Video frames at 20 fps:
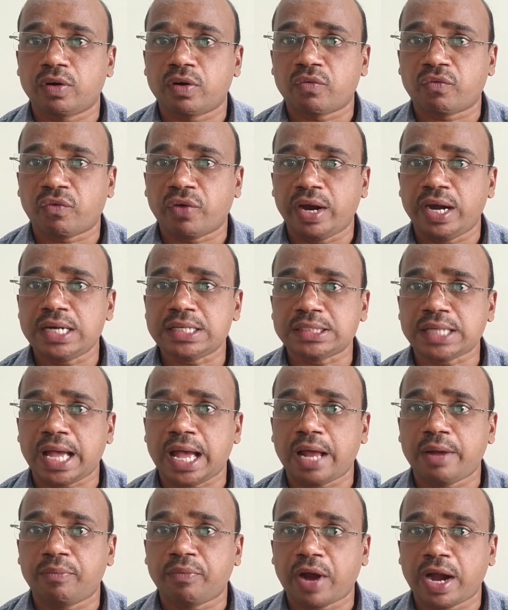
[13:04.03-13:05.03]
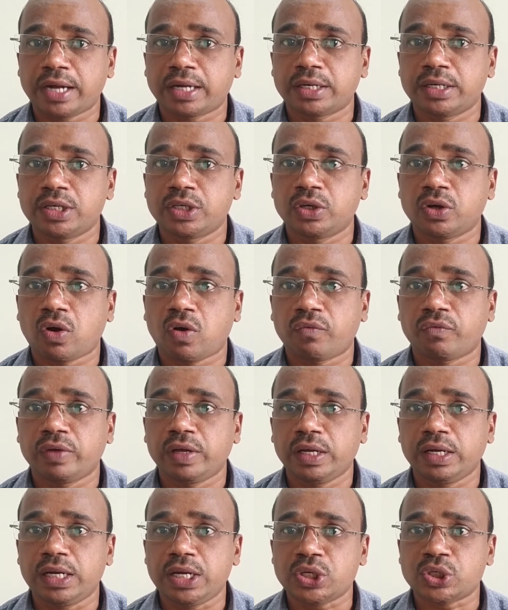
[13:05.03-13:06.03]
your friends and fraternity
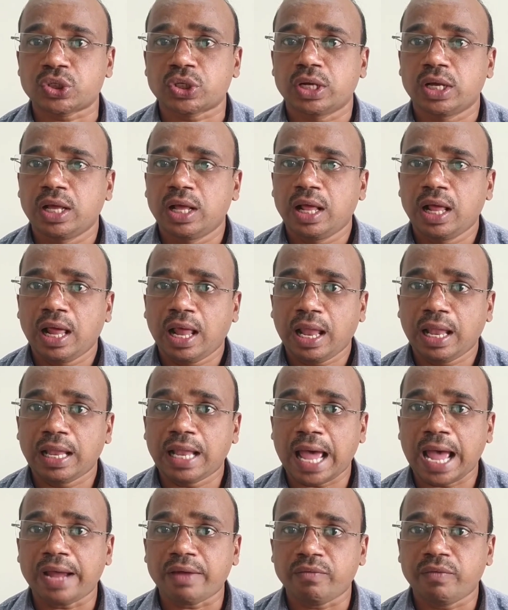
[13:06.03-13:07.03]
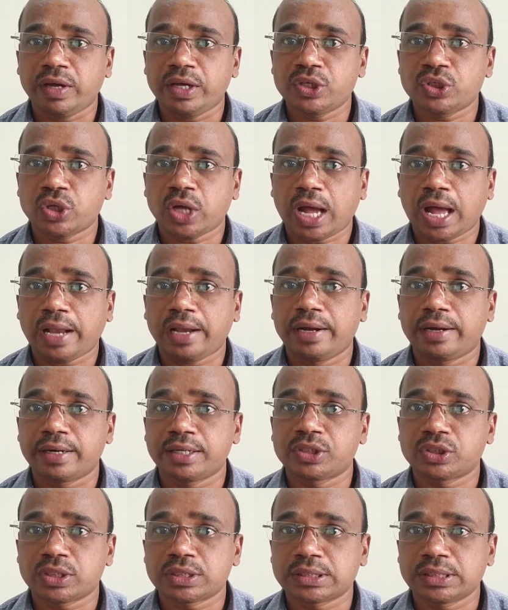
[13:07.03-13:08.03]
of English language and
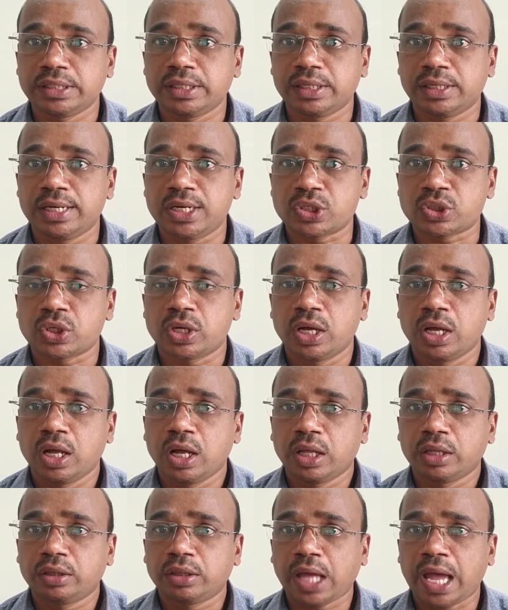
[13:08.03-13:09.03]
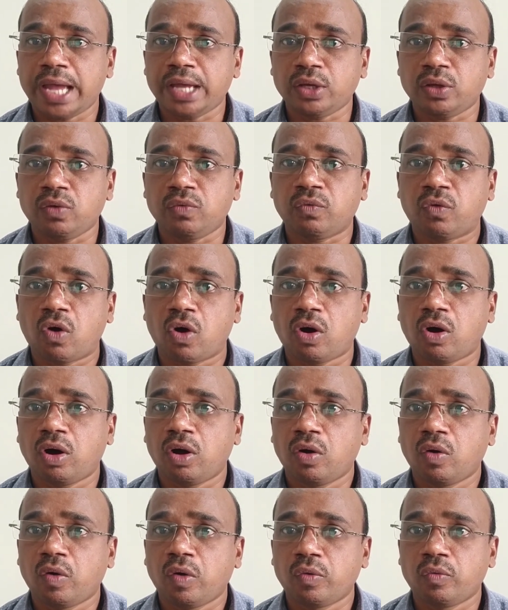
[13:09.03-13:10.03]
literatures in English. Thank you
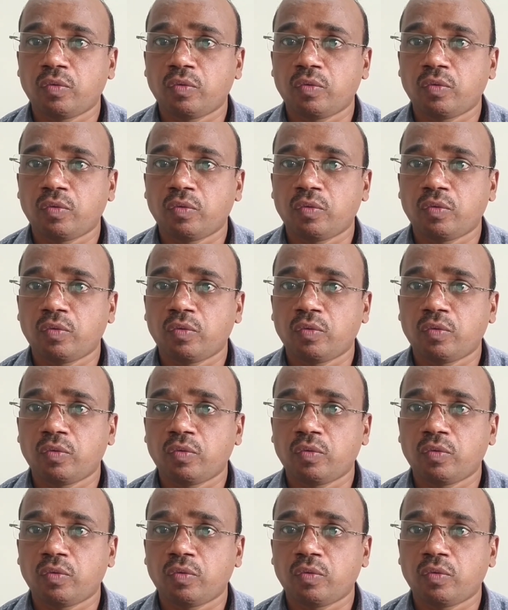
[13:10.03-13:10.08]
for